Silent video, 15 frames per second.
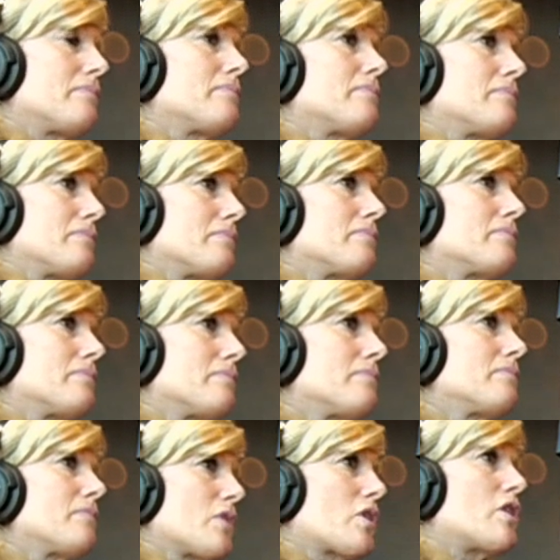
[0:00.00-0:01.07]
lend on the
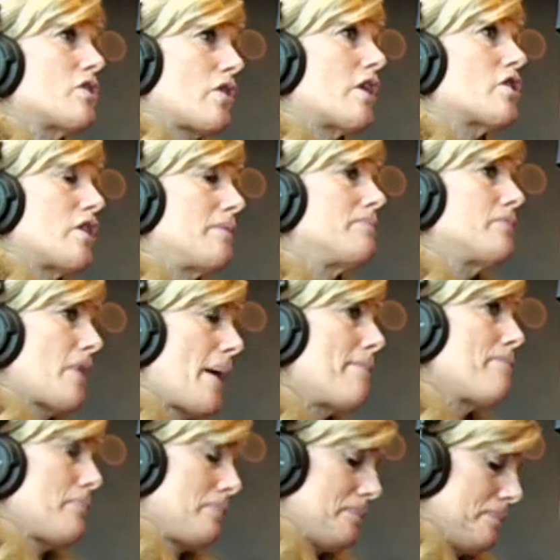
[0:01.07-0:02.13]
construction costs, the
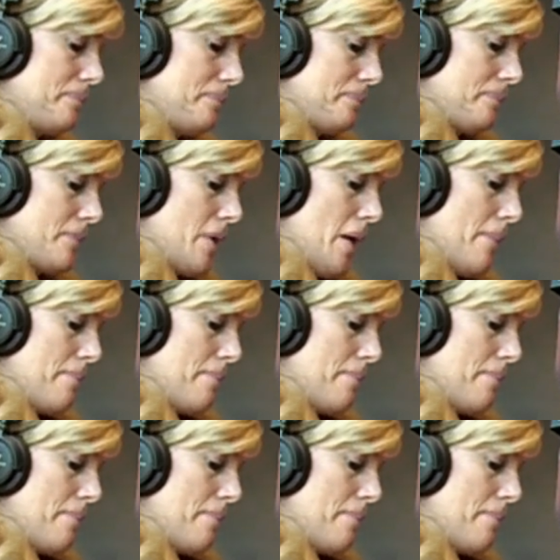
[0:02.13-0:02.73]
more tangible stuff.